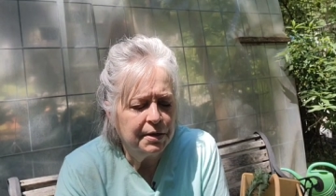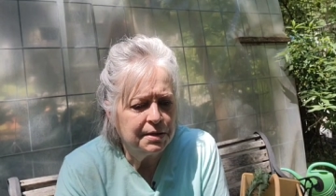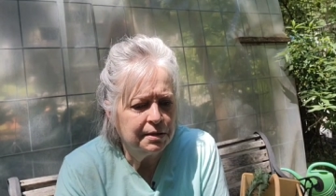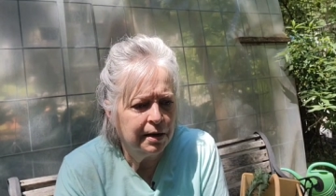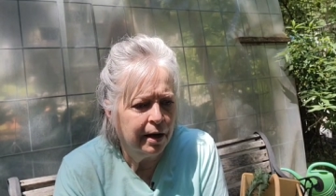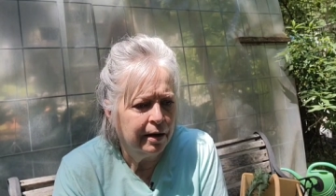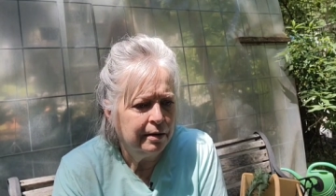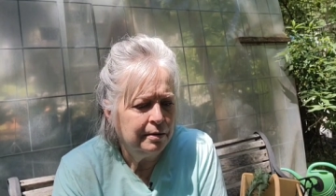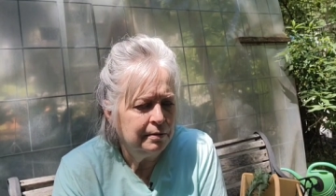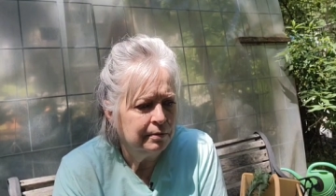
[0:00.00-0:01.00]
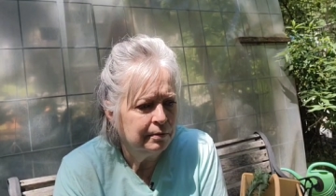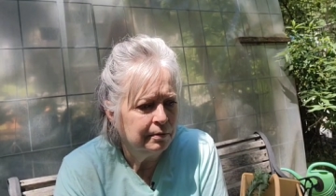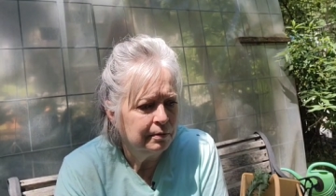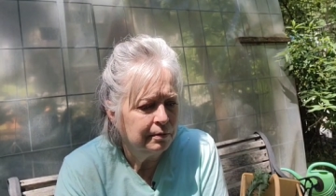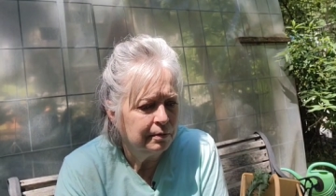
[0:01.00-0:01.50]
but today,
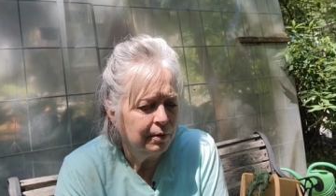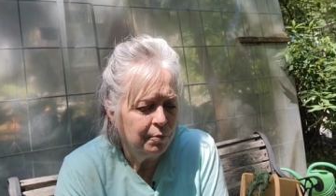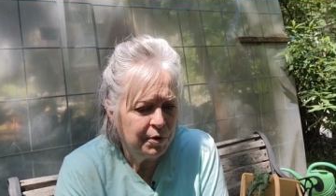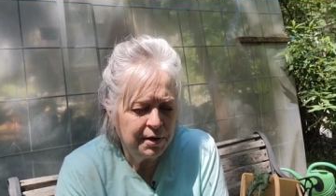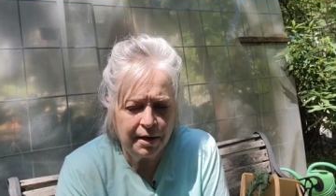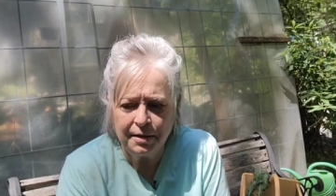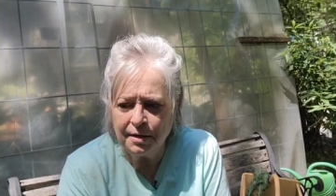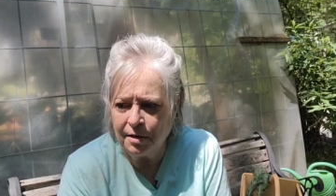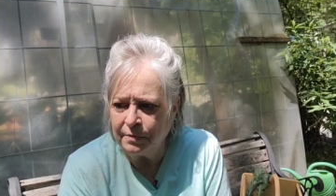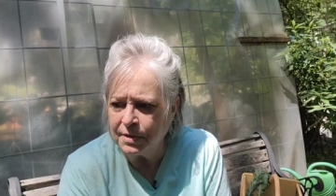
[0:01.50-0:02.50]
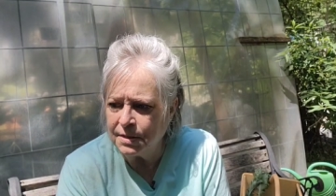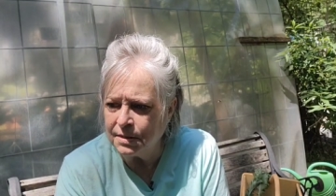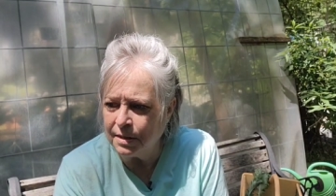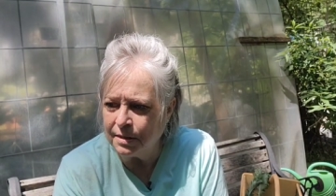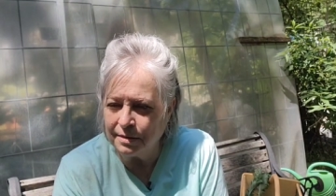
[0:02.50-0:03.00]
we got to get all
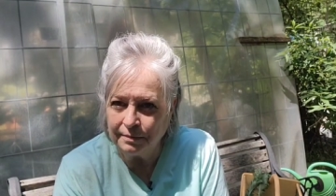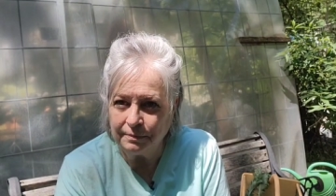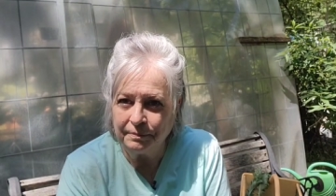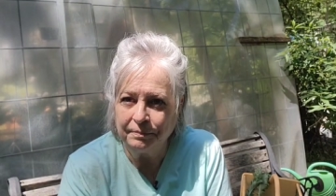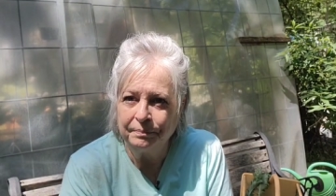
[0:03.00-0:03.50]
this done.